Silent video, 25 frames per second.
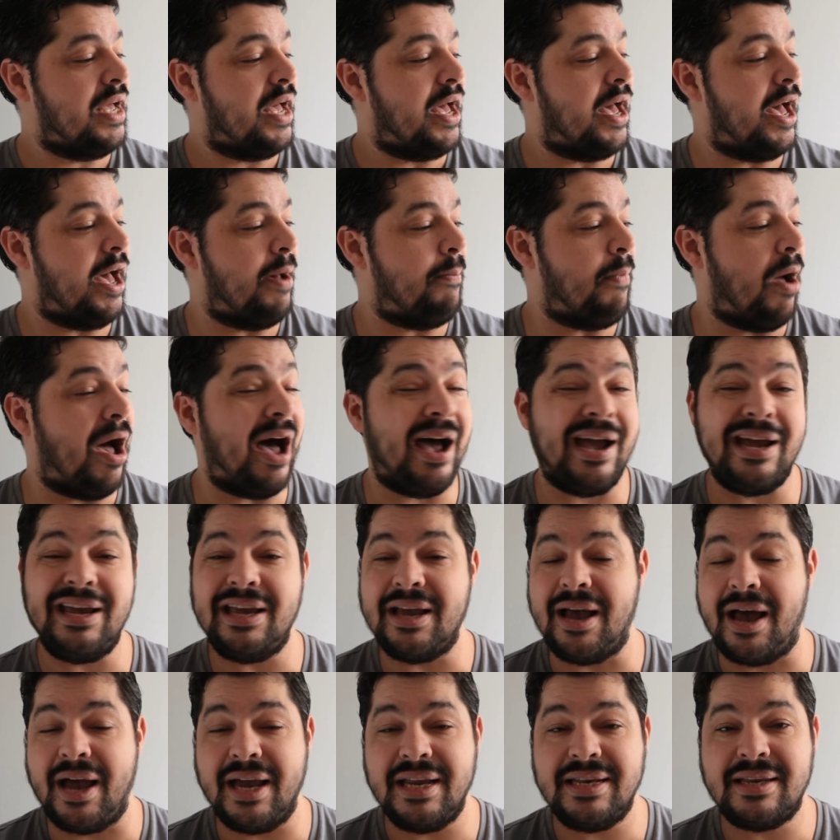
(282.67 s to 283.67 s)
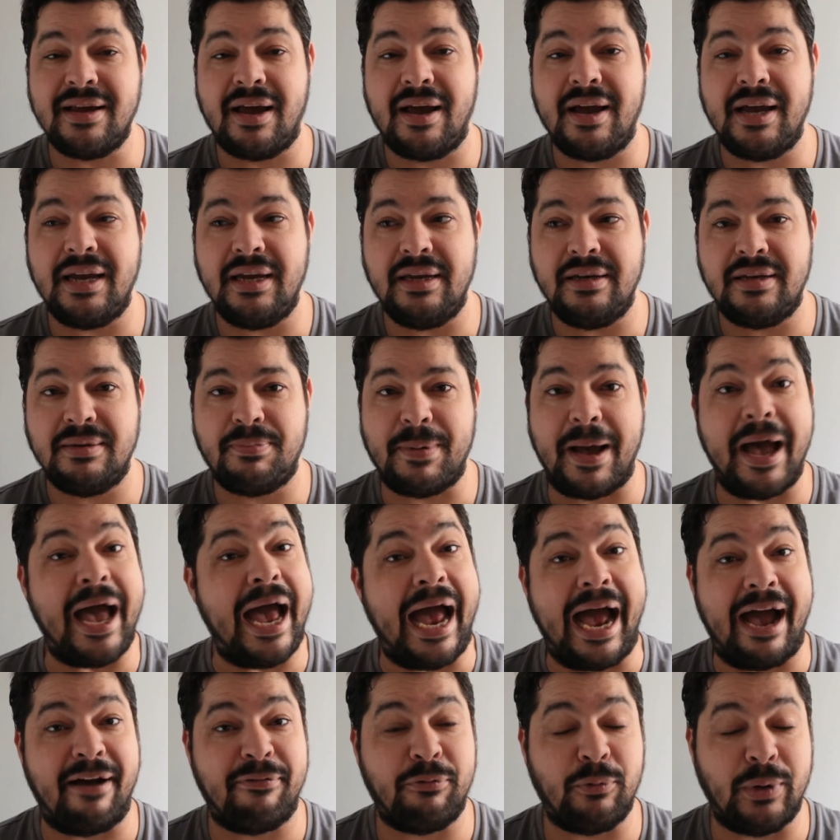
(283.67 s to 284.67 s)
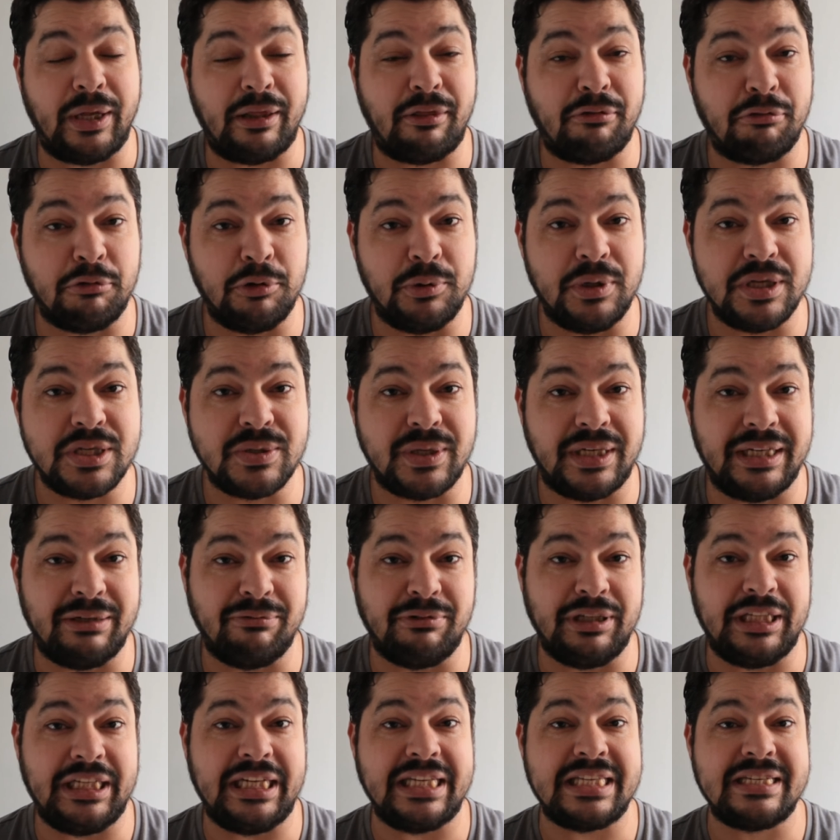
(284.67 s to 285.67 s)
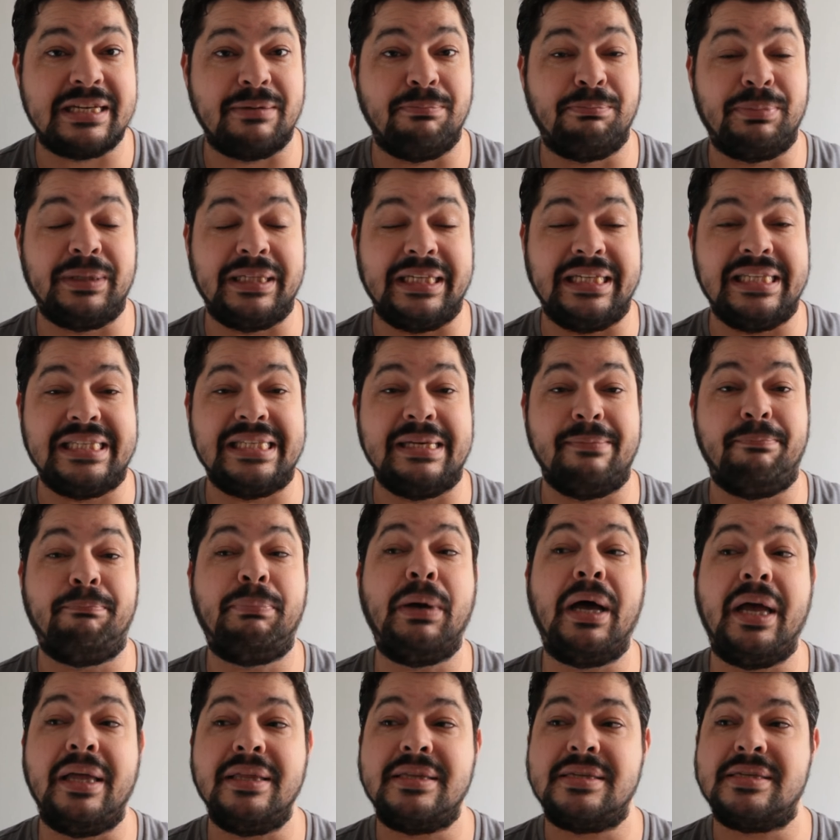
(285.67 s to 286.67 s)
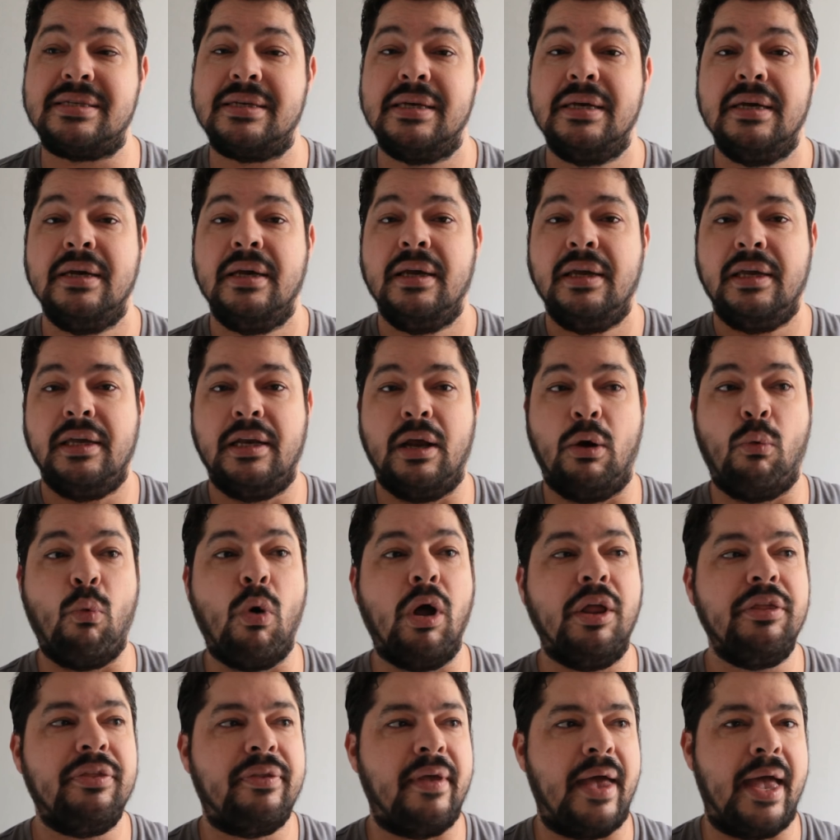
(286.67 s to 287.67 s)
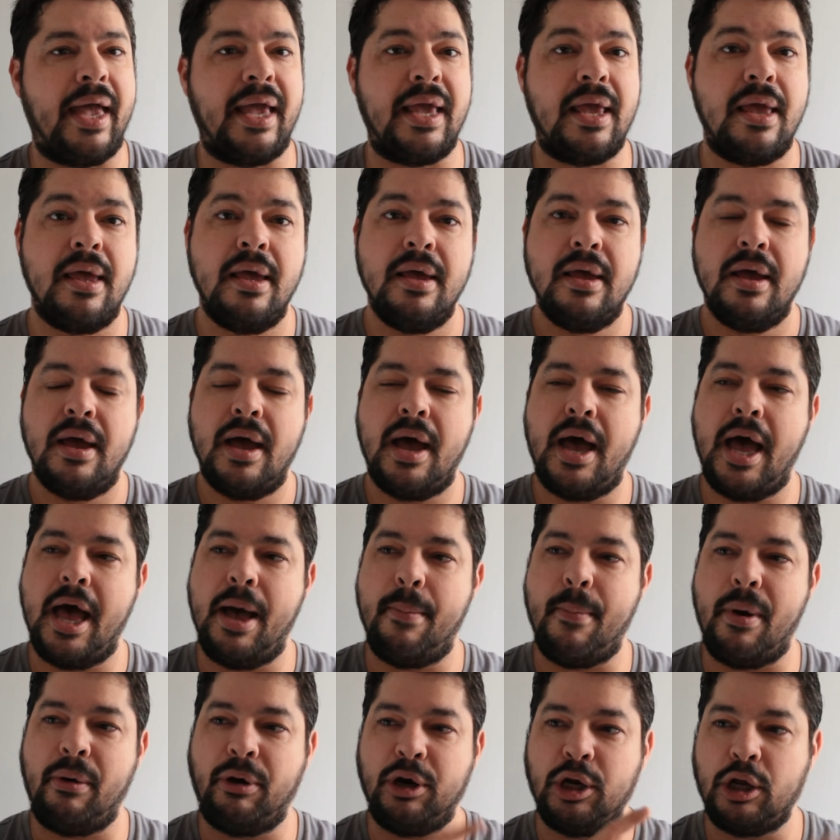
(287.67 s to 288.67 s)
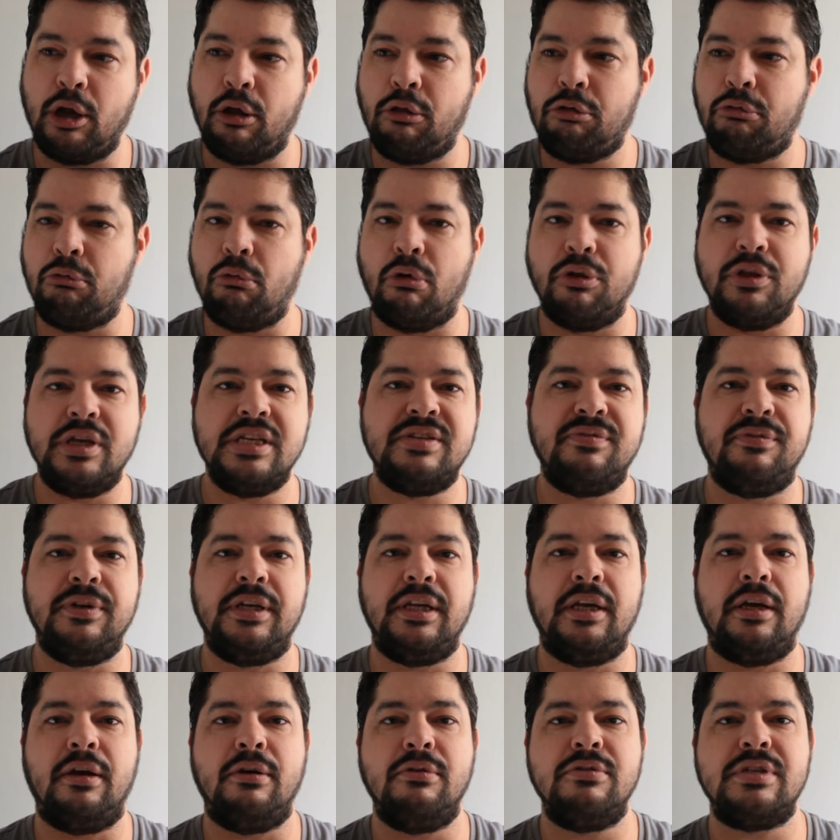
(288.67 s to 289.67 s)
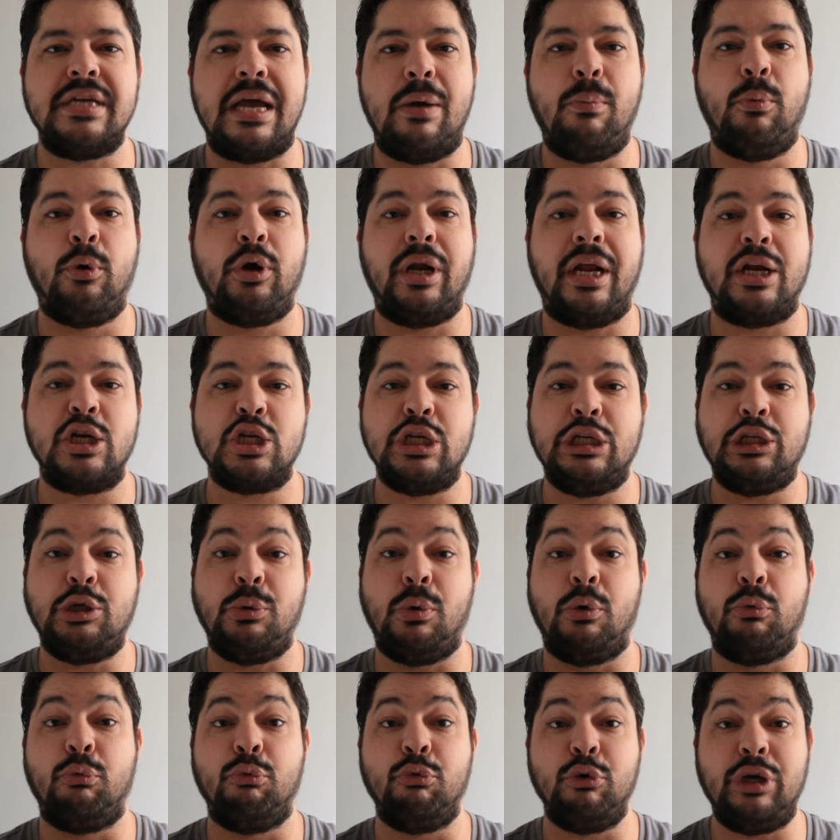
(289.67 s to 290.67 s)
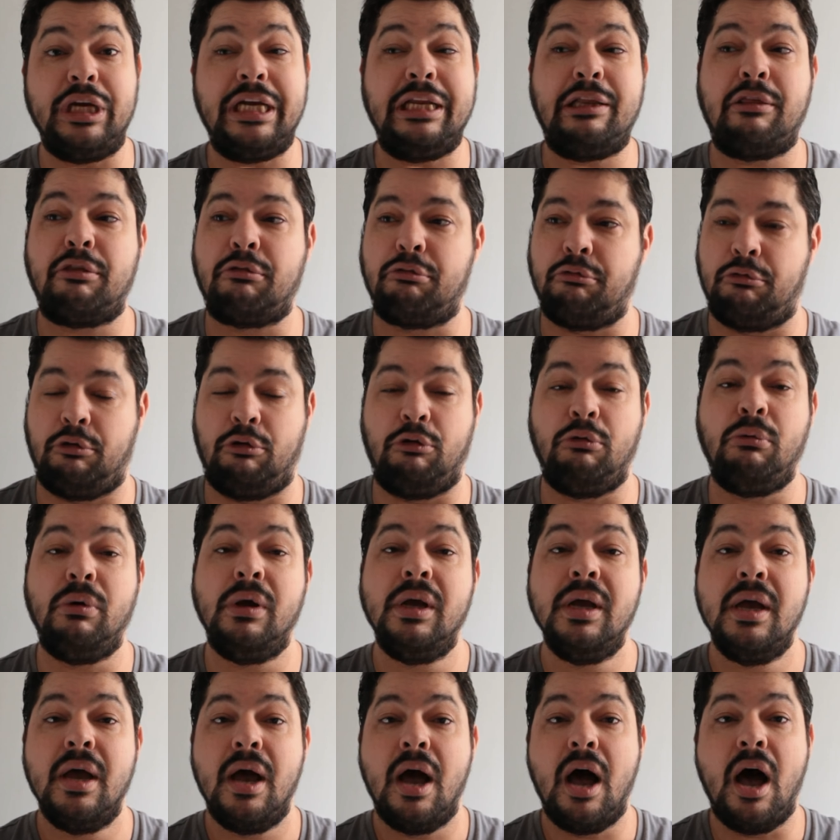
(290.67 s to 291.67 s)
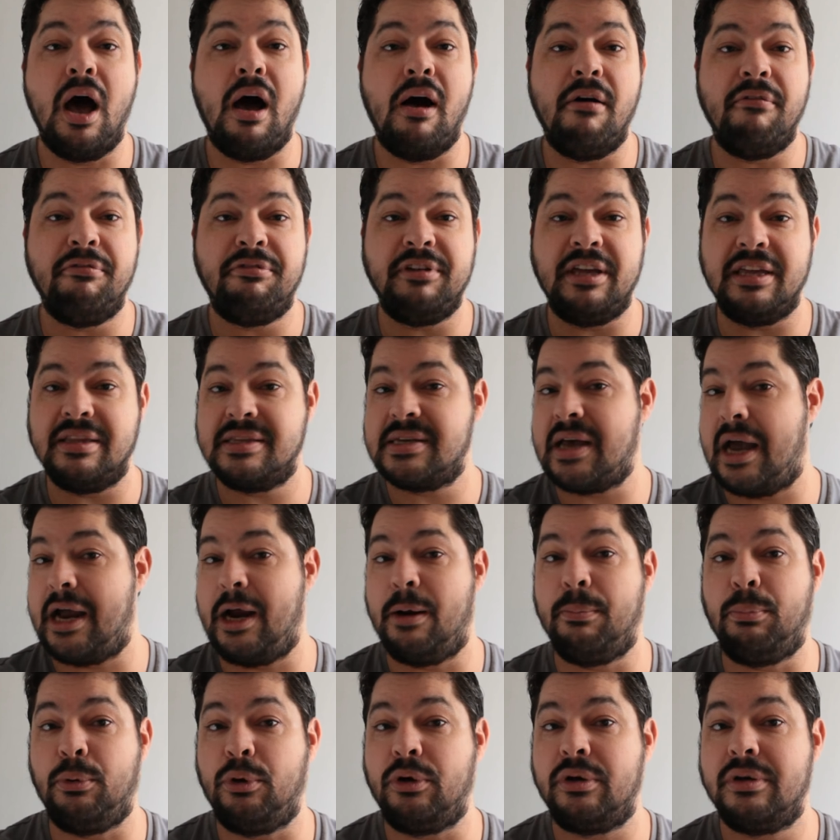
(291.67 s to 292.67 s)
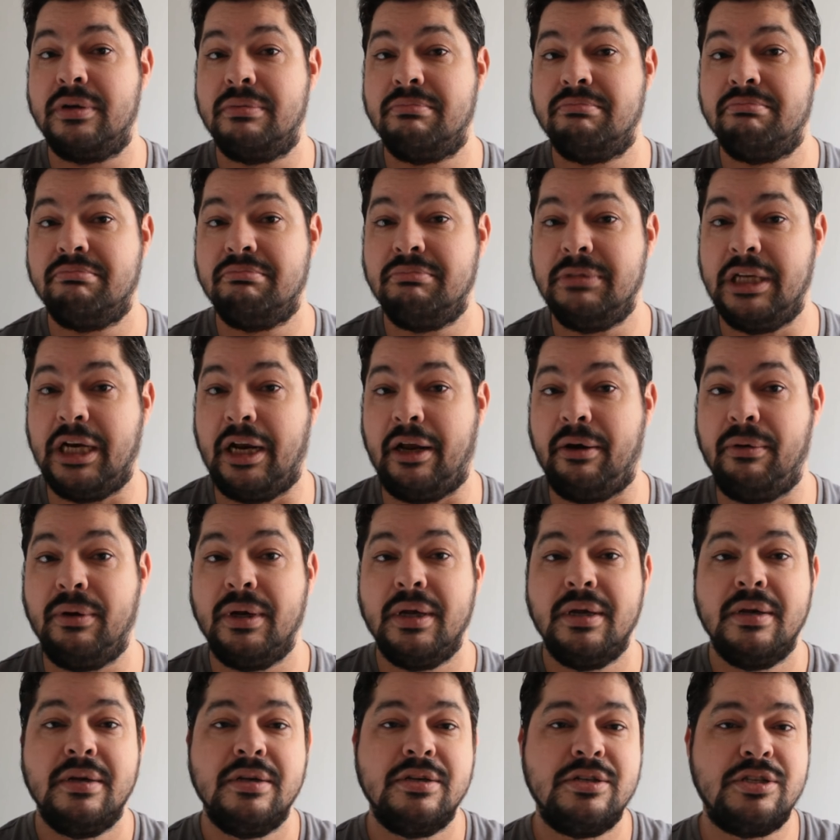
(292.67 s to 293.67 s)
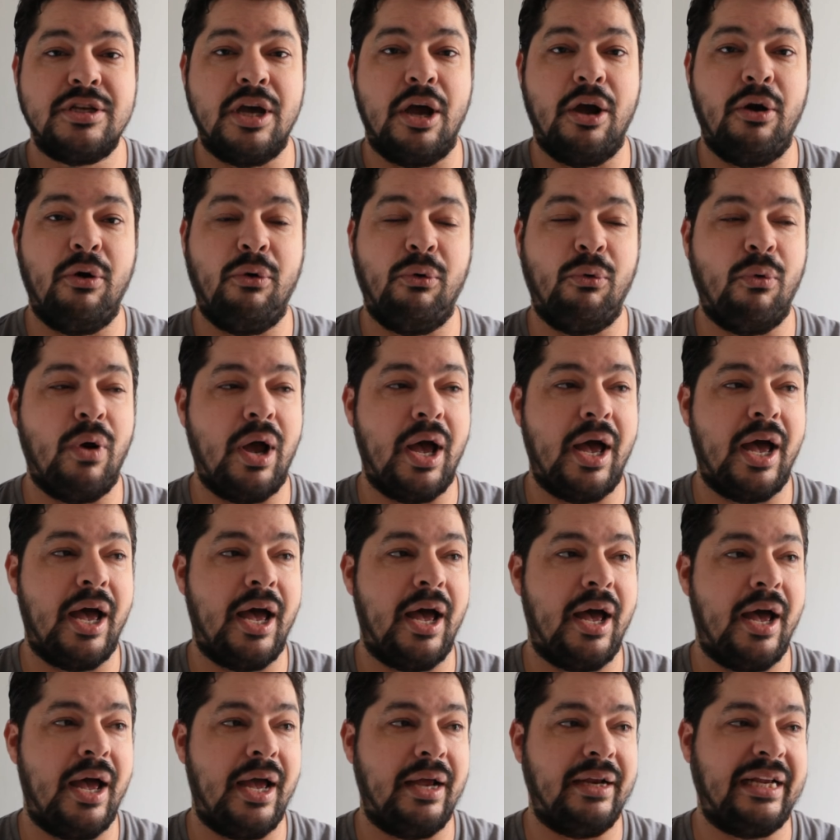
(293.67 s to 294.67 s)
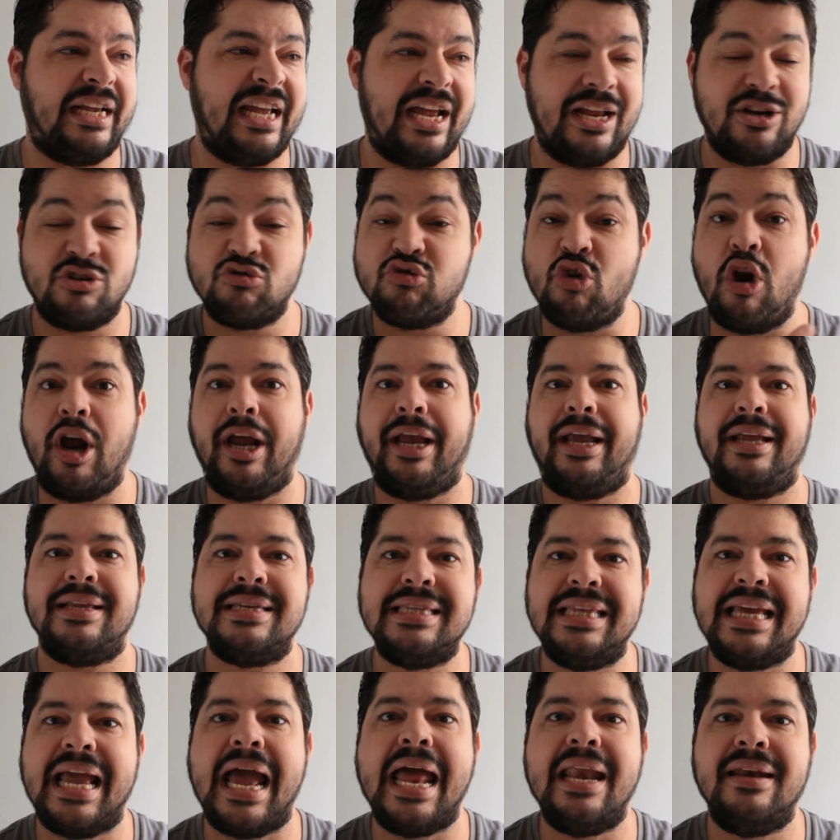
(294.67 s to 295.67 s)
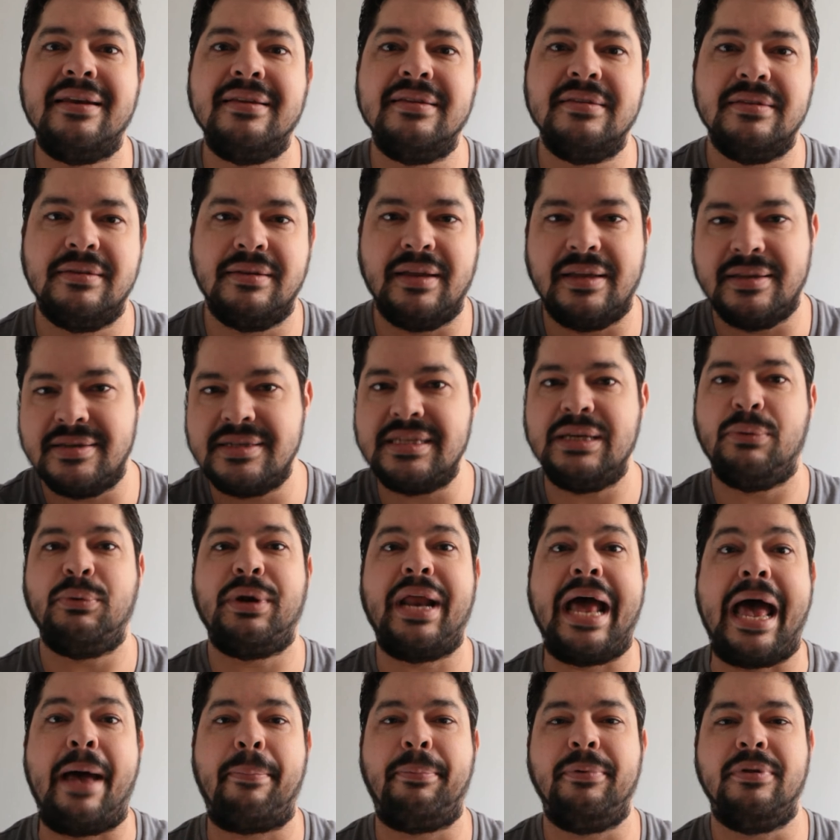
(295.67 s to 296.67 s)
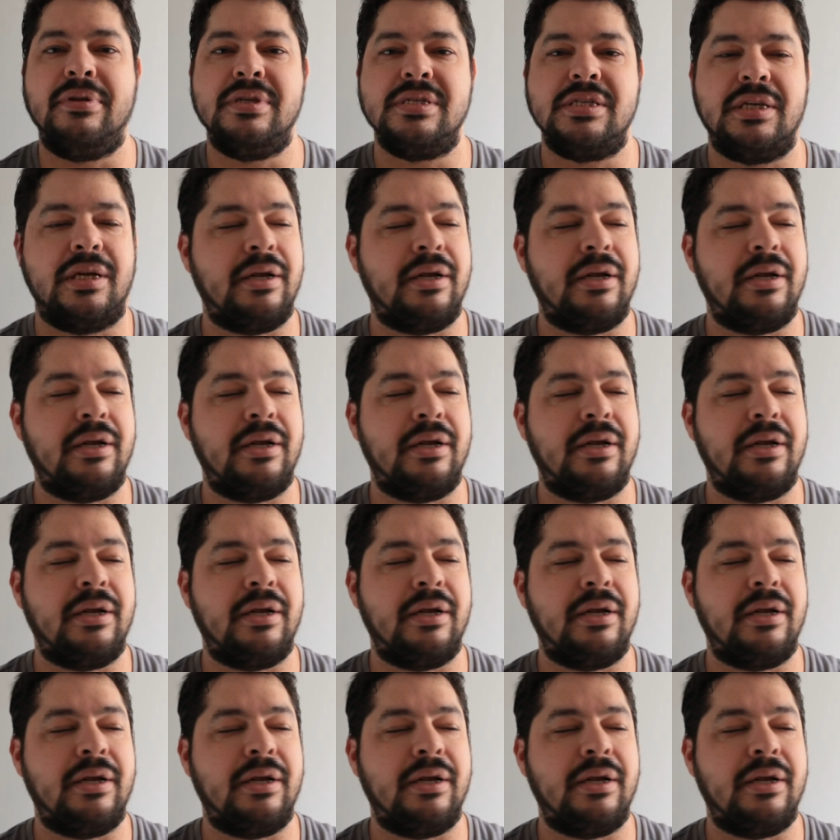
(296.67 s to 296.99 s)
I died about halfway through it, so I didn't really get to complete it. But, one day I'm going to go through all these videos, and we're going to actually do a read through of the entire book, so and try and get to the end and see what happens,